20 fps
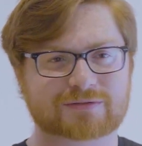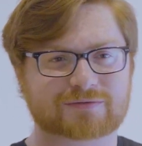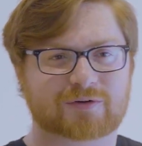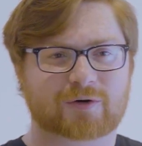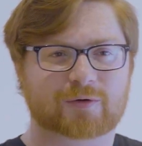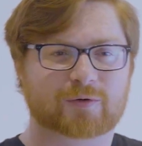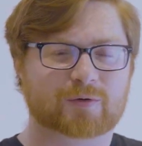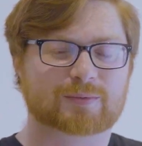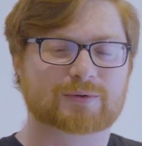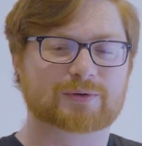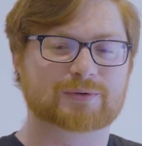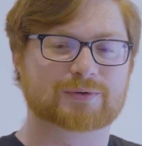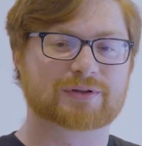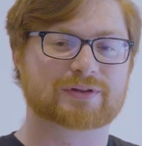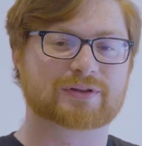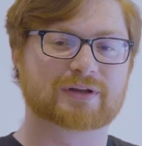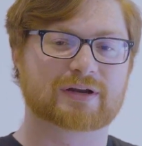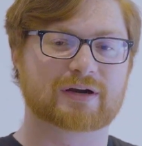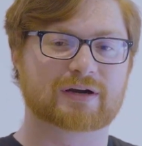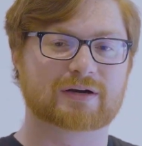
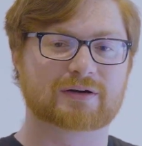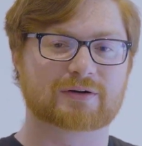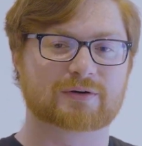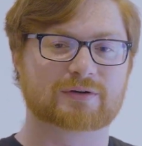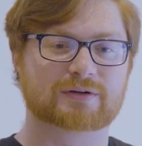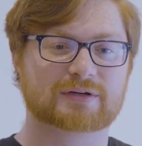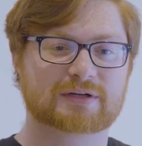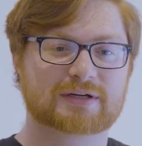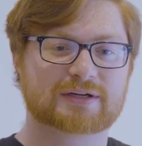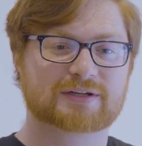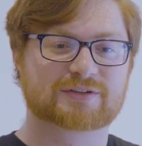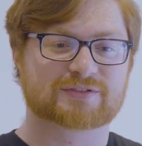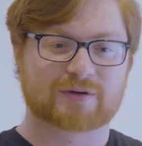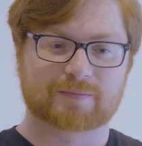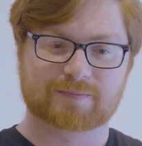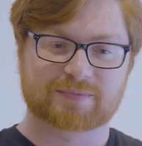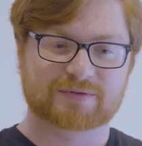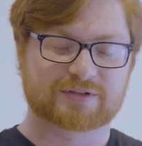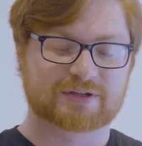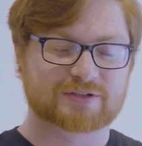vulnerability there, or
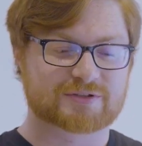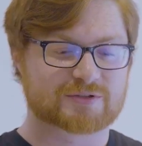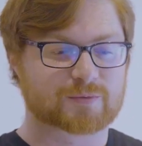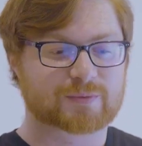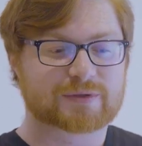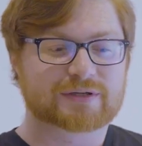some potential